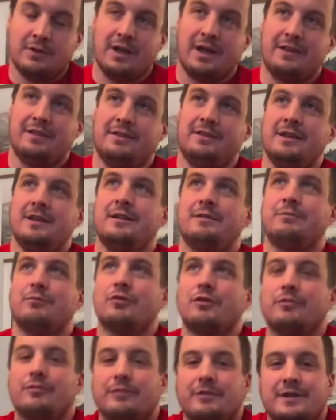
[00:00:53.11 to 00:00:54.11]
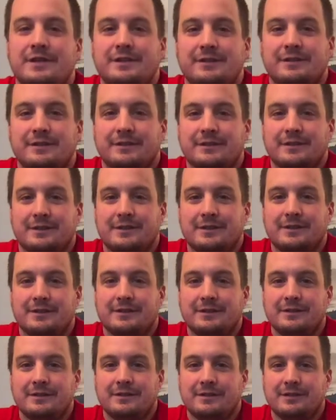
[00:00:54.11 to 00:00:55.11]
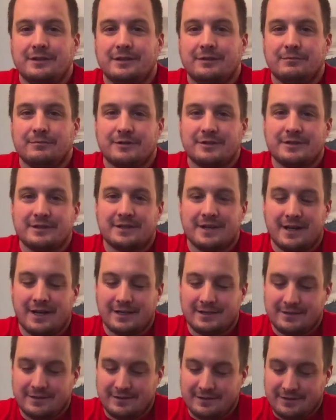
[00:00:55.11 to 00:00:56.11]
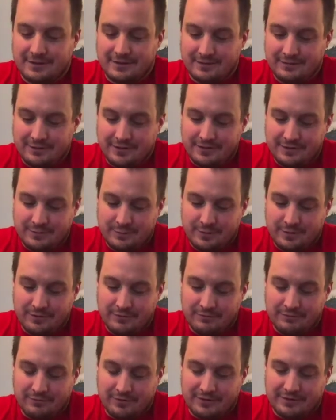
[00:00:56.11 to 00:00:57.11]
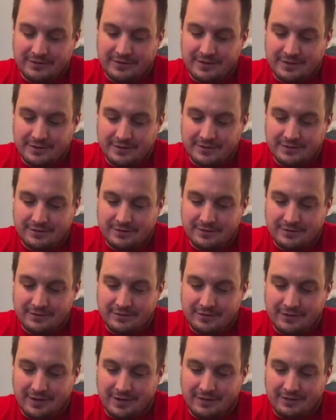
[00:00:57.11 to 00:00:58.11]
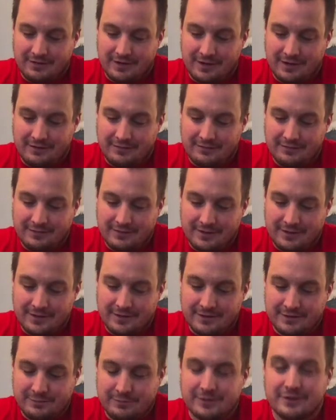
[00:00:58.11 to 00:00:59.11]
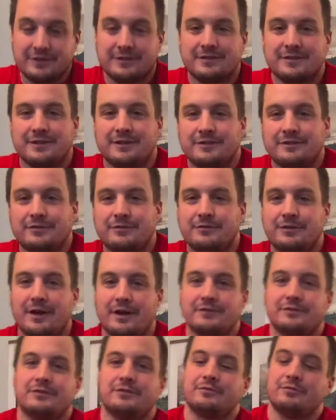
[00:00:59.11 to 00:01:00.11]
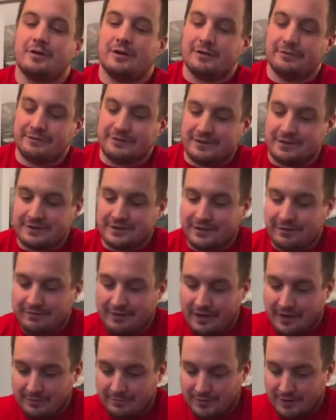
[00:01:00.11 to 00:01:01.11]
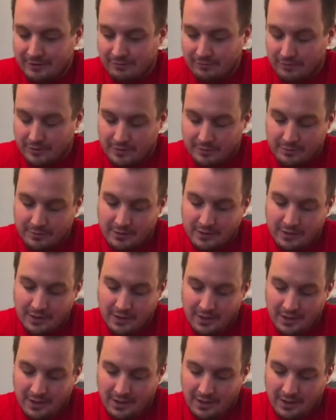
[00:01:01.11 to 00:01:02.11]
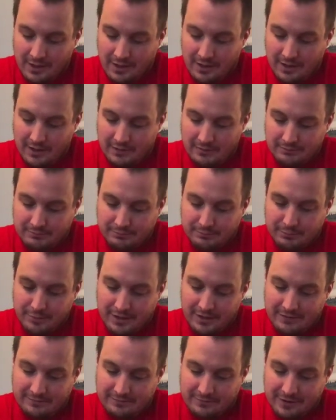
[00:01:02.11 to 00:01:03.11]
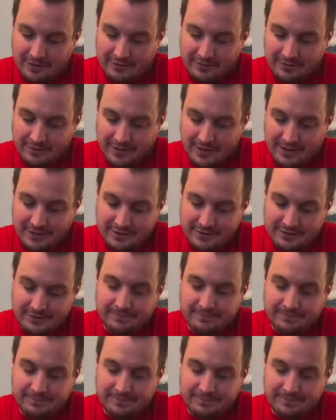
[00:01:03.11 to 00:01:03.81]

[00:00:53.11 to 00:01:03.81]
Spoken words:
think more recently in Wisconsin it has been released, so I don't think it's been since 2012 since I've had a McRib. But nonetheless,